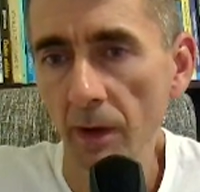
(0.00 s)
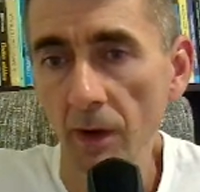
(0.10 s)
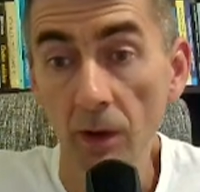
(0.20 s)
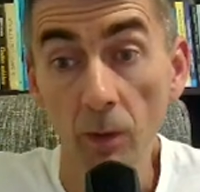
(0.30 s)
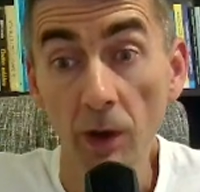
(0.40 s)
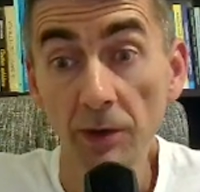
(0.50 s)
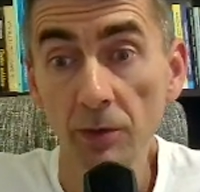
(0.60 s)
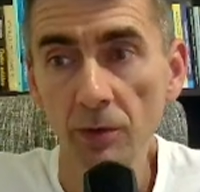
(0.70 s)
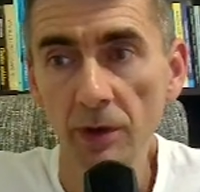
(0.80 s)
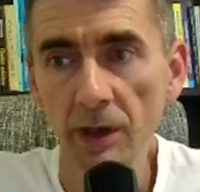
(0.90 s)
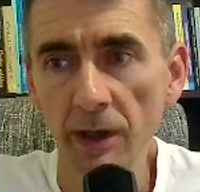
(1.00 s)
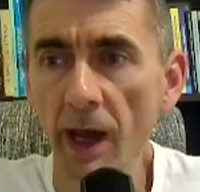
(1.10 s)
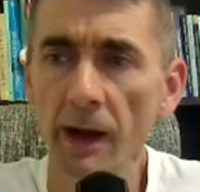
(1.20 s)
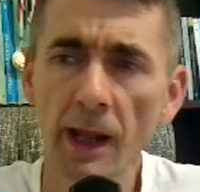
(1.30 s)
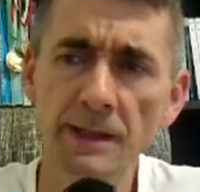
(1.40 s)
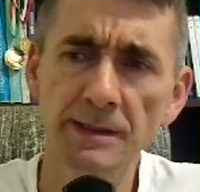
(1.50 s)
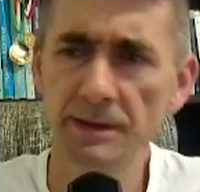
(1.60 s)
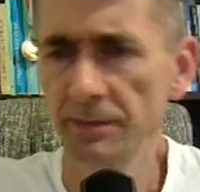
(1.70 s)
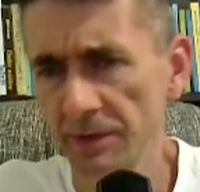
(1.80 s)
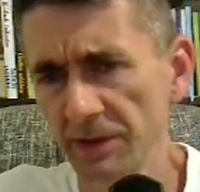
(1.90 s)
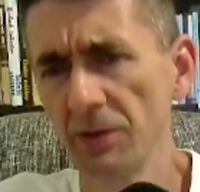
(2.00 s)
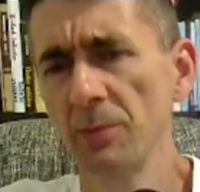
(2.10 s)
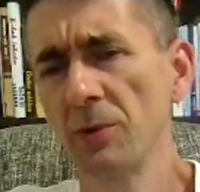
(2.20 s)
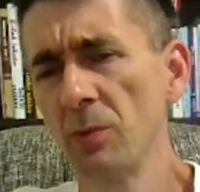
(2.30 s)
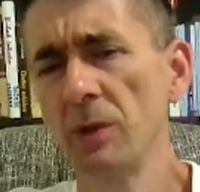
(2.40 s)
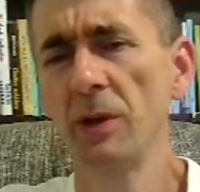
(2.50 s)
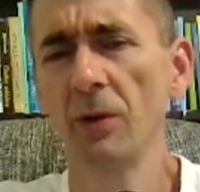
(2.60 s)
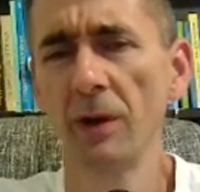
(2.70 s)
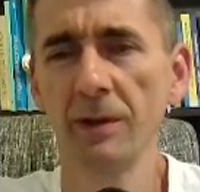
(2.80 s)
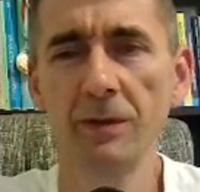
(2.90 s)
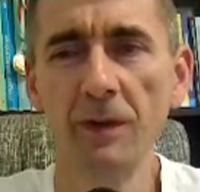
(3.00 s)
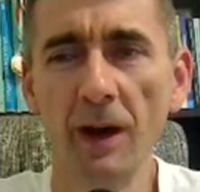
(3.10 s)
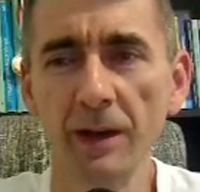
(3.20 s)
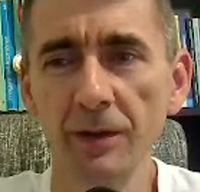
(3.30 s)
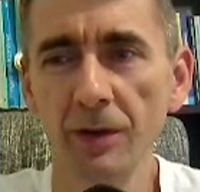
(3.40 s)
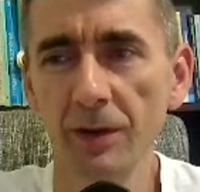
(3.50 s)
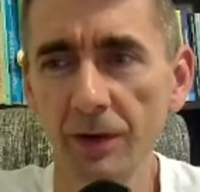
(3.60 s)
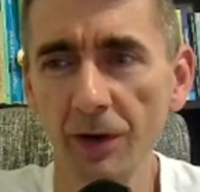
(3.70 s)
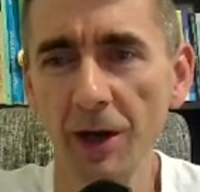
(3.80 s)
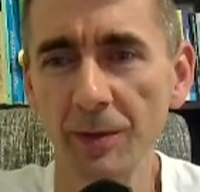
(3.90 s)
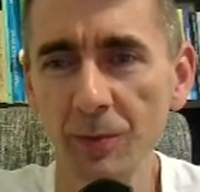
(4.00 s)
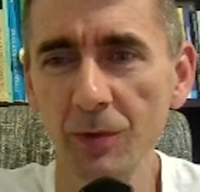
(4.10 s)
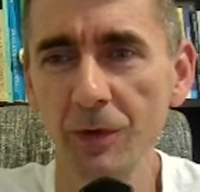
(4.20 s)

What to do here? Yeah, let's stop the video and find the right move.